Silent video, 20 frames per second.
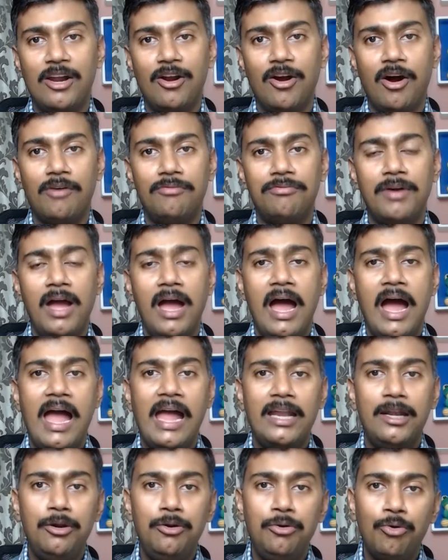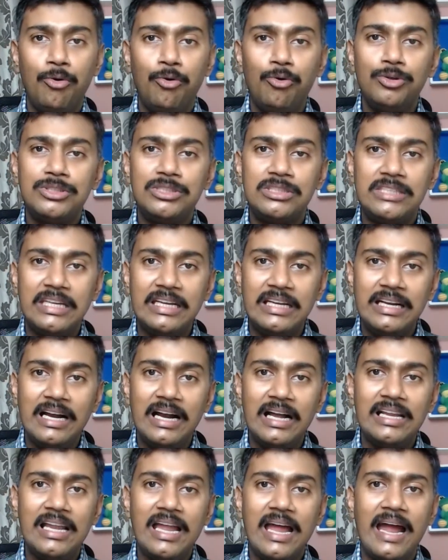of and no
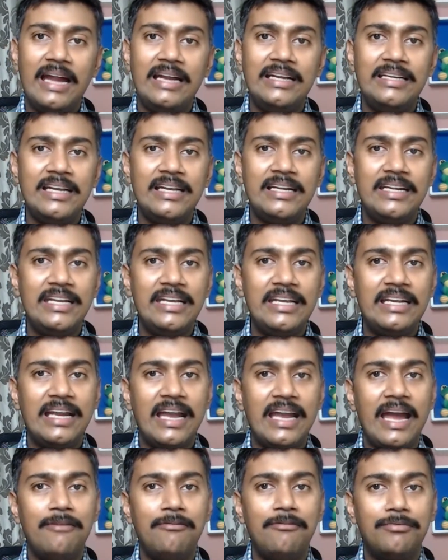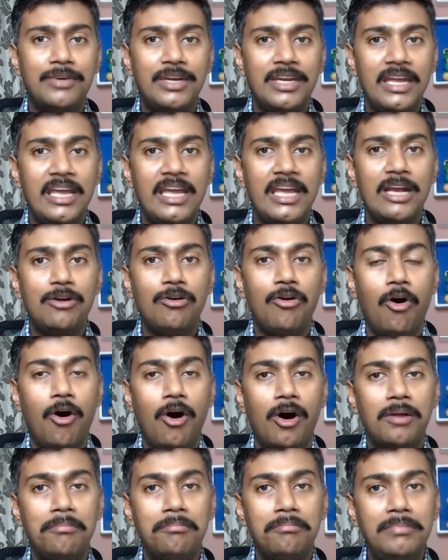single entity can take
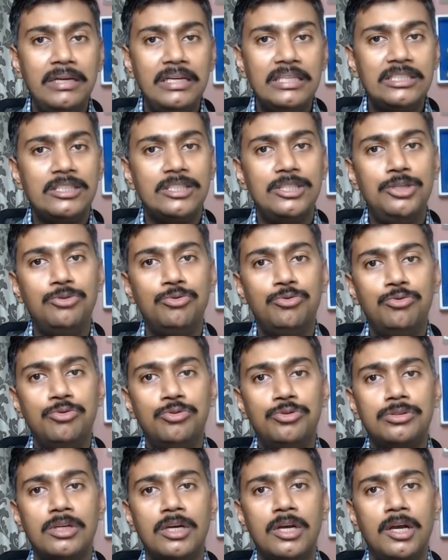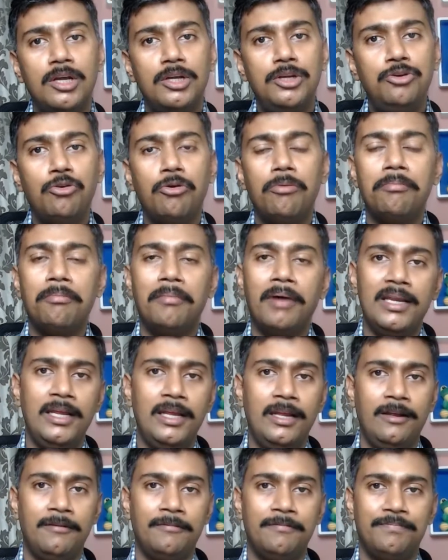or misuse your
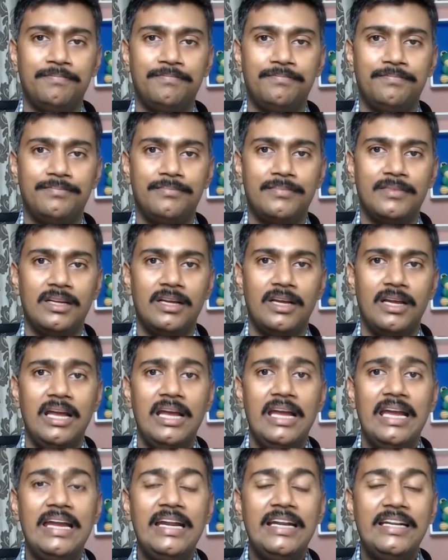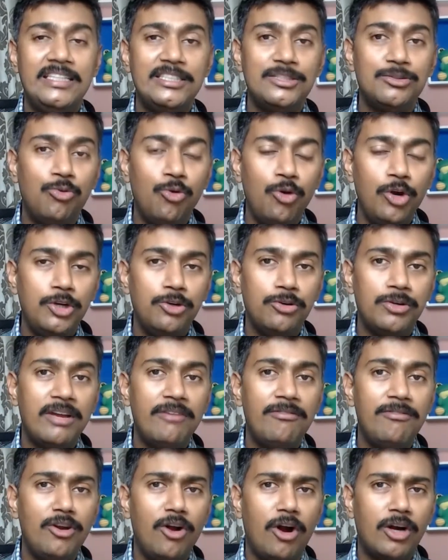money. It is going to
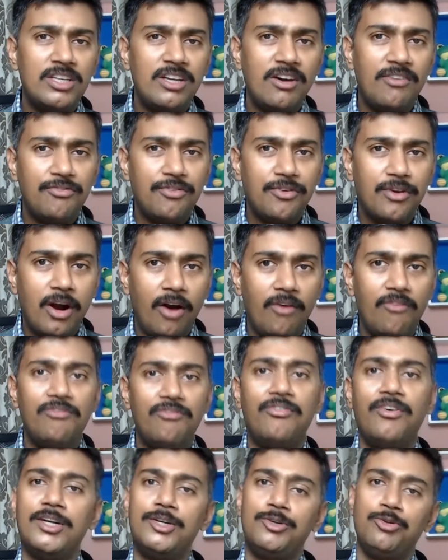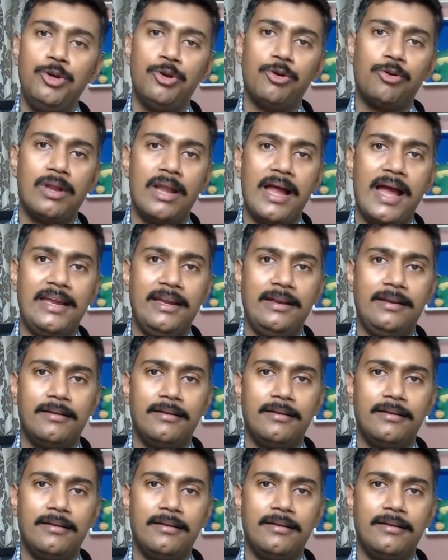give lot of comfort to your client.